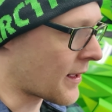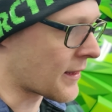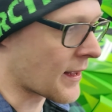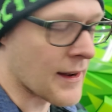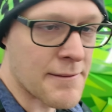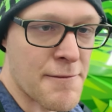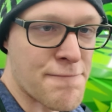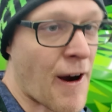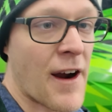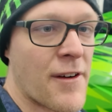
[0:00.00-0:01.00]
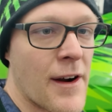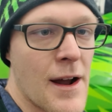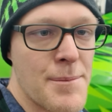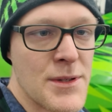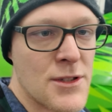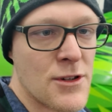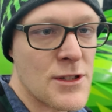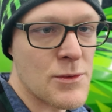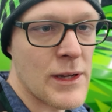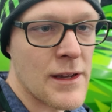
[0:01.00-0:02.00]
and then it fired right up as soon
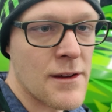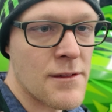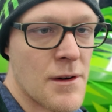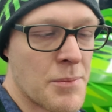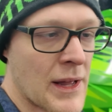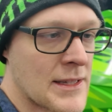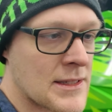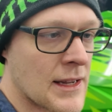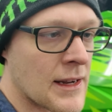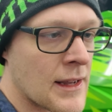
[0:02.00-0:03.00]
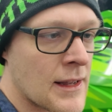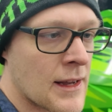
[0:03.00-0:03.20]
as we replaced it.